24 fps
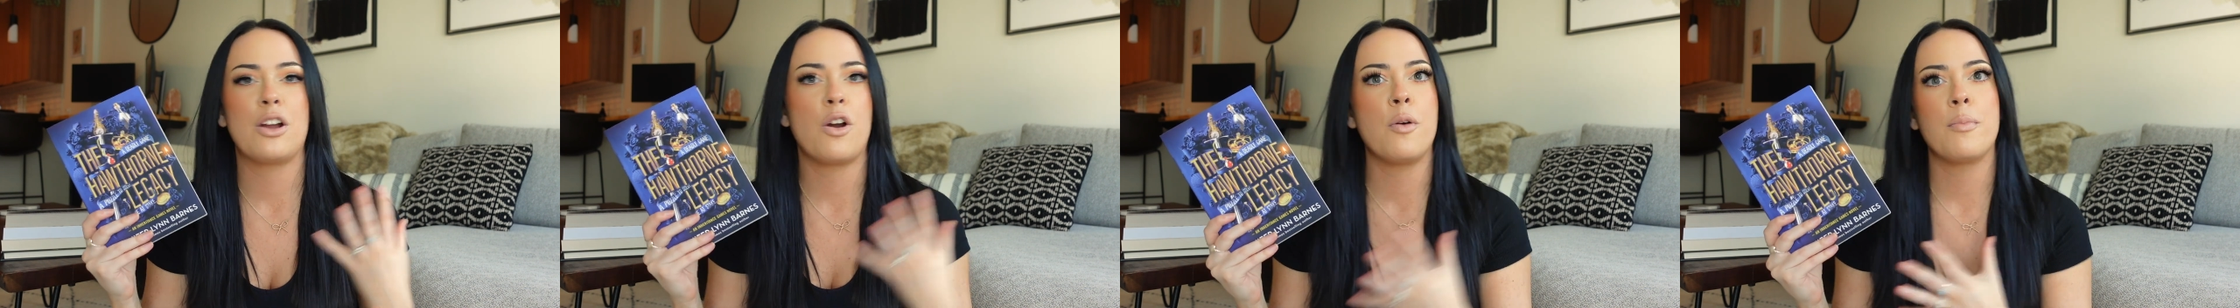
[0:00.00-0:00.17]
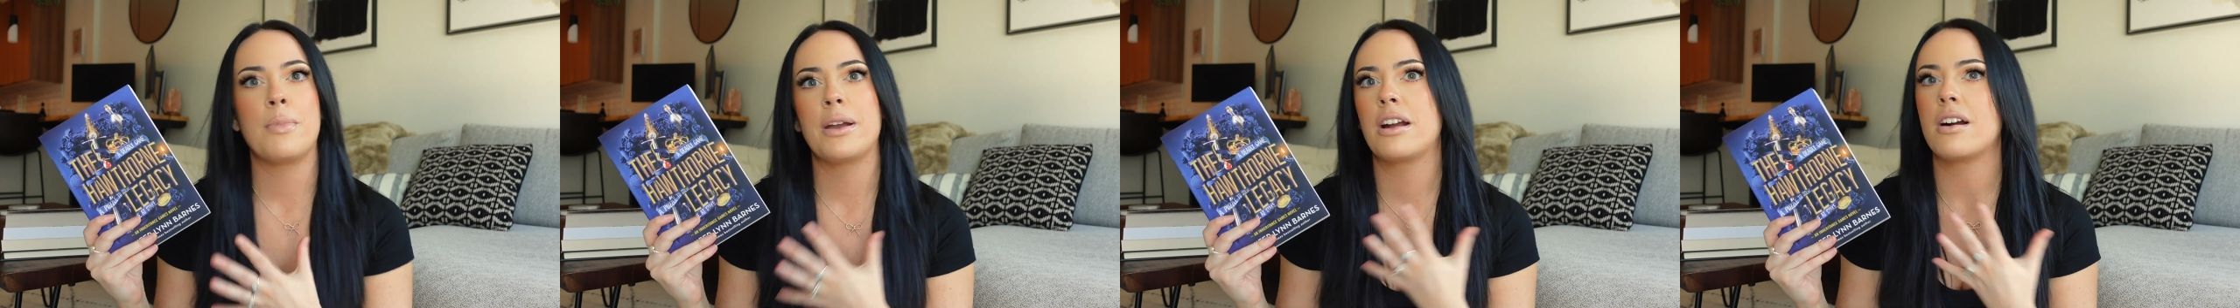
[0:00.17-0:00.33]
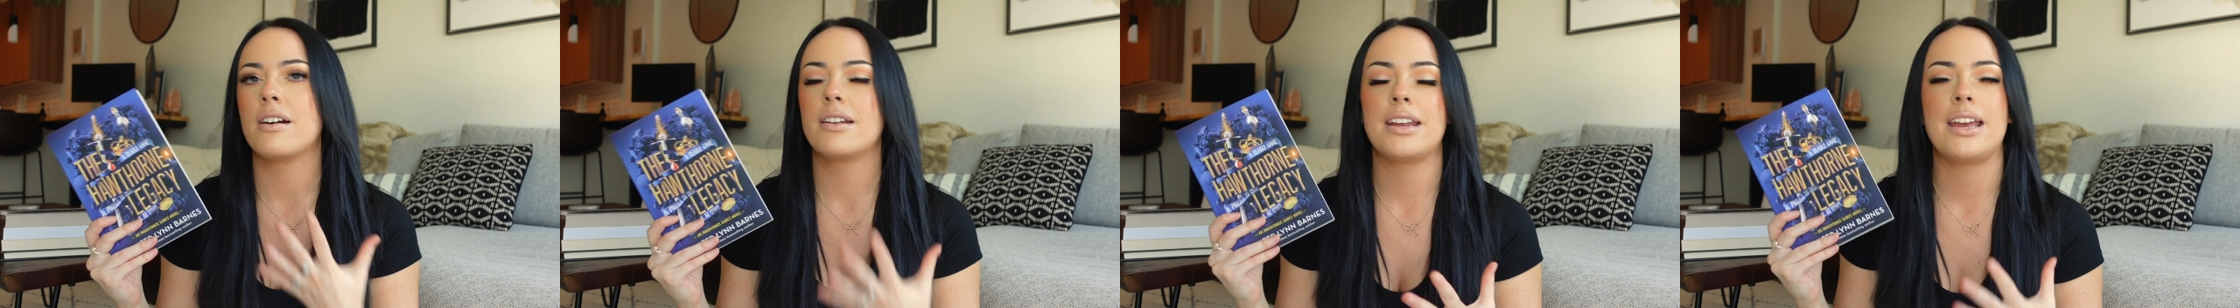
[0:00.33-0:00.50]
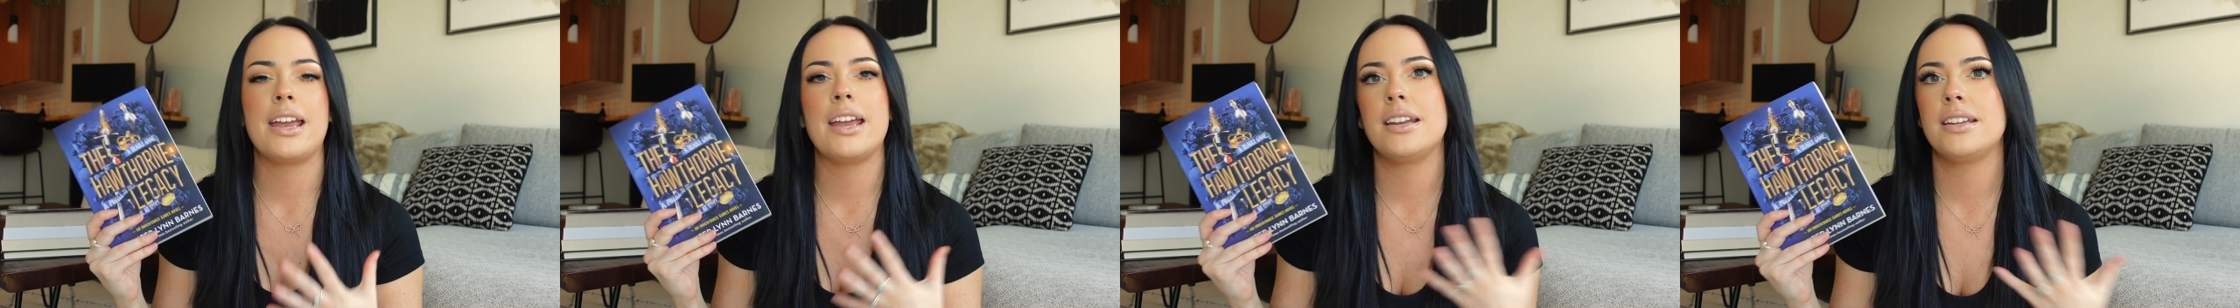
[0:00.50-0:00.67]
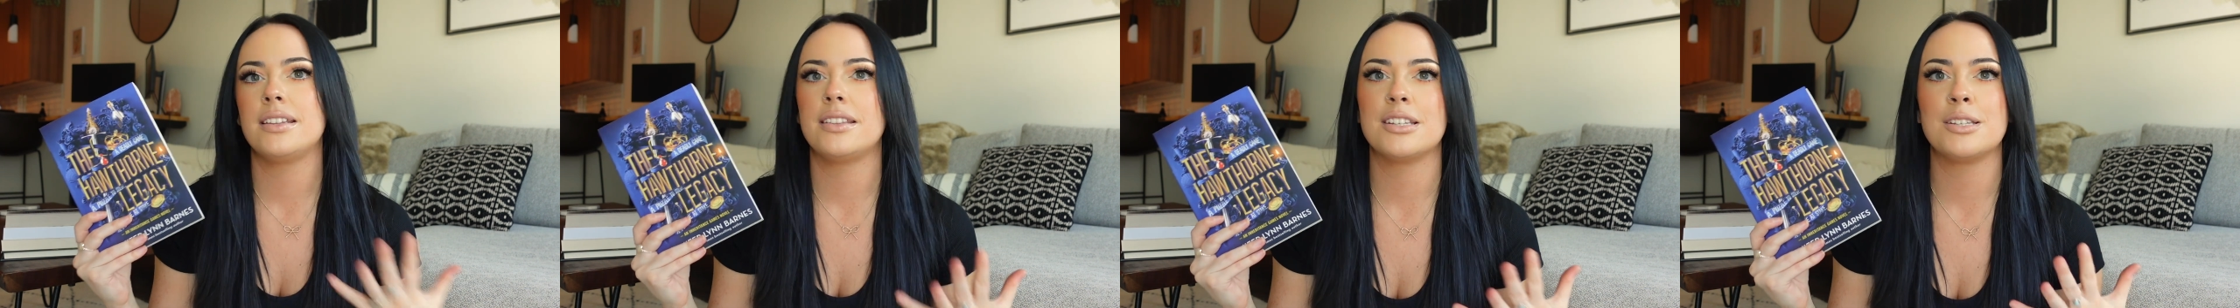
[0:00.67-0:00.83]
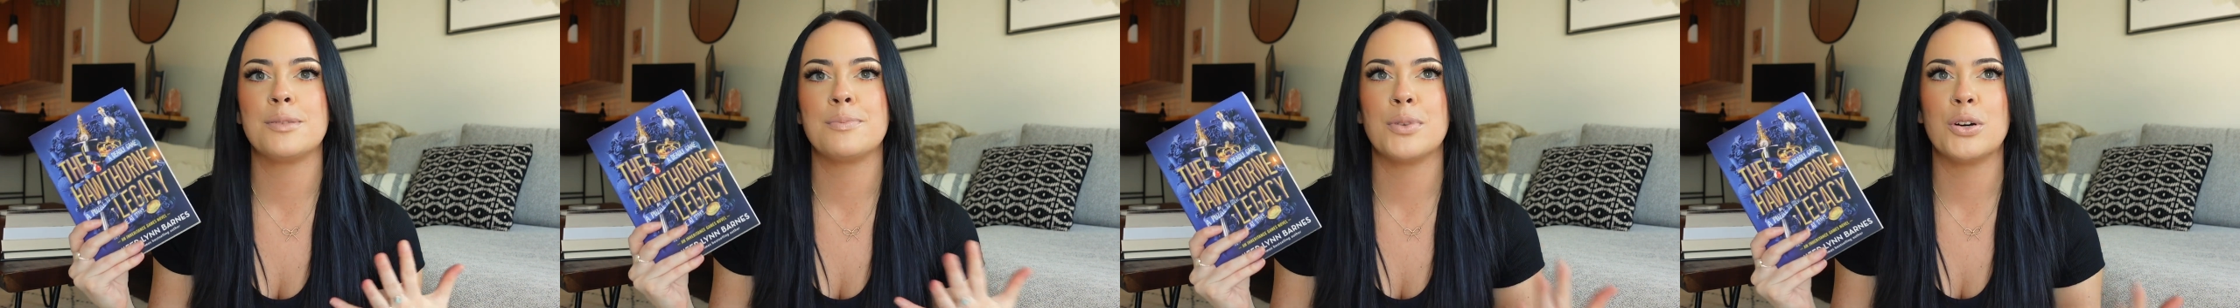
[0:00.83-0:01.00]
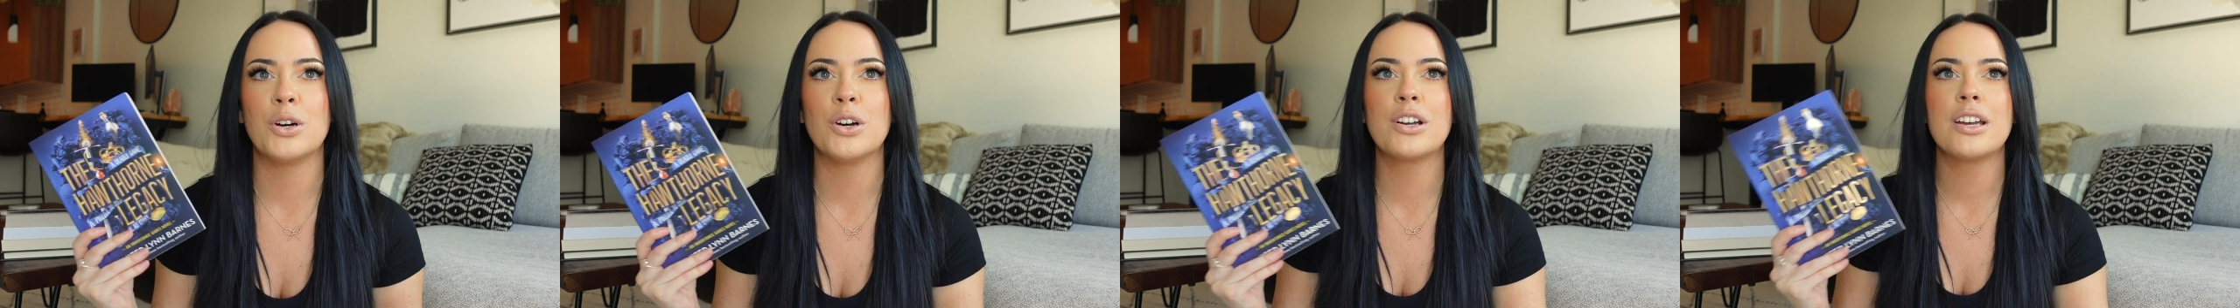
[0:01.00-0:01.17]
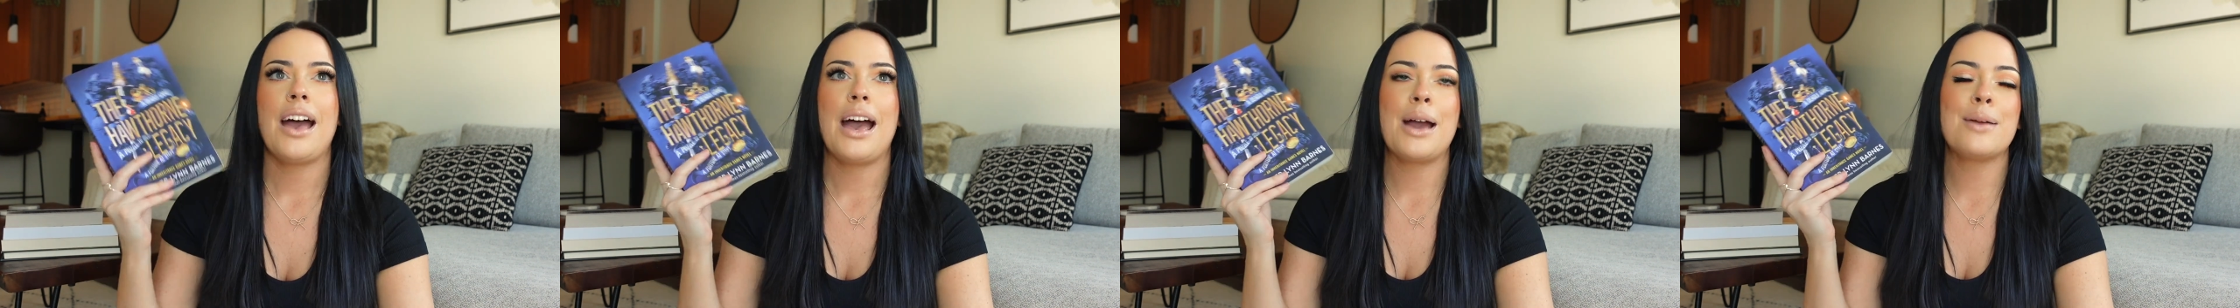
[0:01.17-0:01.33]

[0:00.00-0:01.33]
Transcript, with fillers: oh my God, I hated this book.